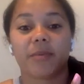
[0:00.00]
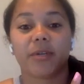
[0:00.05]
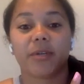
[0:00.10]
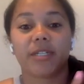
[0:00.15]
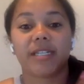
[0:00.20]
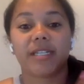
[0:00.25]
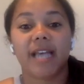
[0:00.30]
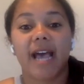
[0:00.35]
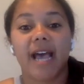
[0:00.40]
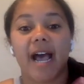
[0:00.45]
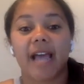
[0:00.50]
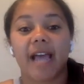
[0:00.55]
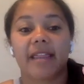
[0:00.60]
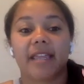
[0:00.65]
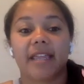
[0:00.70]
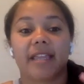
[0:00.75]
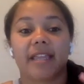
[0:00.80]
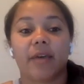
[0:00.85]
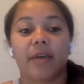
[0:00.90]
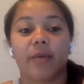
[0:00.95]
sports, I
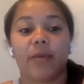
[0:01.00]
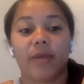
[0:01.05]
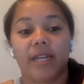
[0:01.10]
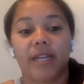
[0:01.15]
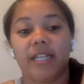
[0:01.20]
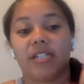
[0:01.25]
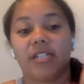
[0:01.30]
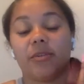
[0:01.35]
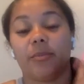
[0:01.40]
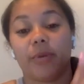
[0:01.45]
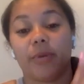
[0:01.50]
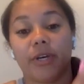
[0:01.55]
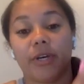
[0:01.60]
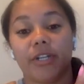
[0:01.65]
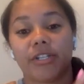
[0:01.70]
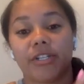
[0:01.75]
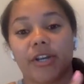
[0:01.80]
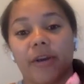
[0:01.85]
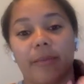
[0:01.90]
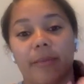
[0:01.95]
think that we need to
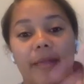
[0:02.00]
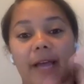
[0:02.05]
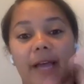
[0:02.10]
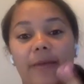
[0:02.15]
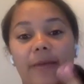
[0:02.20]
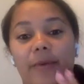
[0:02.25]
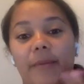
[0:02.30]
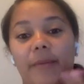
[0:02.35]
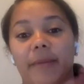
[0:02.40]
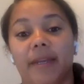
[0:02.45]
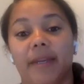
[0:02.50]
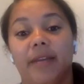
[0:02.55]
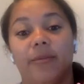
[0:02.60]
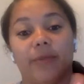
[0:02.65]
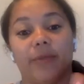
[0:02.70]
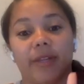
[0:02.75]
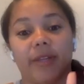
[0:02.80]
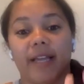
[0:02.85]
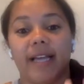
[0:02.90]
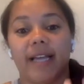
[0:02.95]
push our Black women and
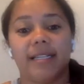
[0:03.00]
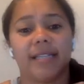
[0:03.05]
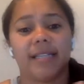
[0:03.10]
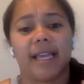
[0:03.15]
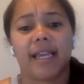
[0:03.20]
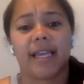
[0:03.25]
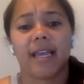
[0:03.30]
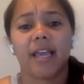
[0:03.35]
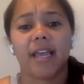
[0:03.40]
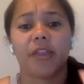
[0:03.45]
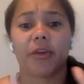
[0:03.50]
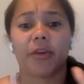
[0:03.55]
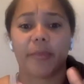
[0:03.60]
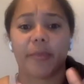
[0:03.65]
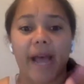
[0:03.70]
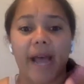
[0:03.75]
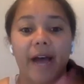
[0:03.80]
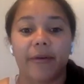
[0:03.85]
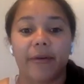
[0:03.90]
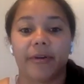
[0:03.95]
realize like their
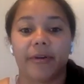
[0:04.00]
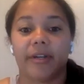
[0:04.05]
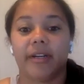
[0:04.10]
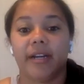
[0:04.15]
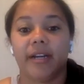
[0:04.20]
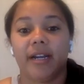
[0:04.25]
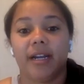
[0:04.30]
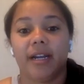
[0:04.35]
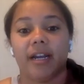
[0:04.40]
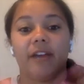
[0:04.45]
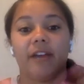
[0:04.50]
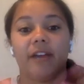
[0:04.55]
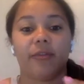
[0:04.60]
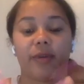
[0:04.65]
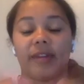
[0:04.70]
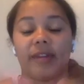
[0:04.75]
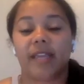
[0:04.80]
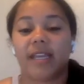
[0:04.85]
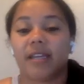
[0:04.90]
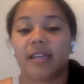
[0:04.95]
power of
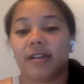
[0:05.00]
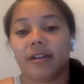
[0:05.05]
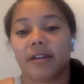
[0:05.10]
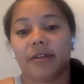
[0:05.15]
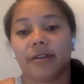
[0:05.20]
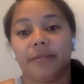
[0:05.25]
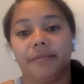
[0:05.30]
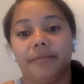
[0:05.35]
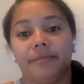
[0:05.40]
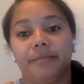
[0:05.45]
what they can do.